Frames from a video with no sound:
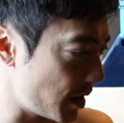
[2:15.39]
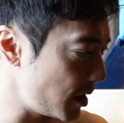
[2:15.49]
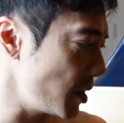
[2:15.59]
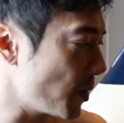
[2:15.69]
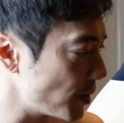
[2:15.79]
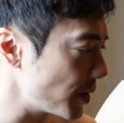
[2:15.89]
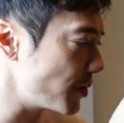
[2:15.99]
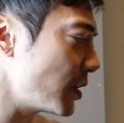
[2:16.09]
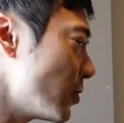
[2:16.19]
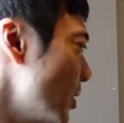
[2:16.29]
uh, you're probably
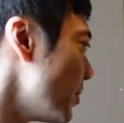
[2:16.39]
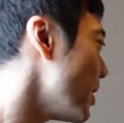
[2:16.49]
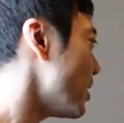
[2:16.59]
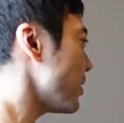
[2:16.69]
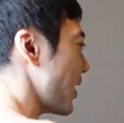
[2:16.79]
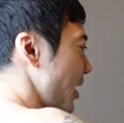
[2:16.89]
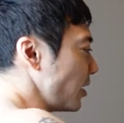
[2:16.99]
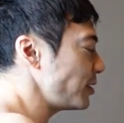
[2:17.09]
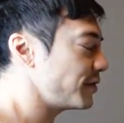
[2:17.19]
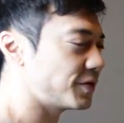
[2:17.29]
wondering, what about all that
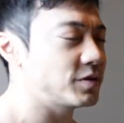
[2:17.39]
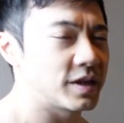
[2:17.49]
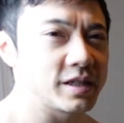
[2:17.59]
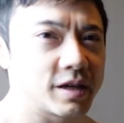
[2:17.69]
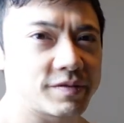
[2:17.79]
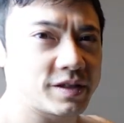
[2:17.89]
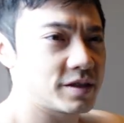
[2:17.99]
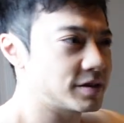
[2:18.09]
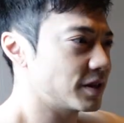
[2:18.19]
healthy food that you have to eat,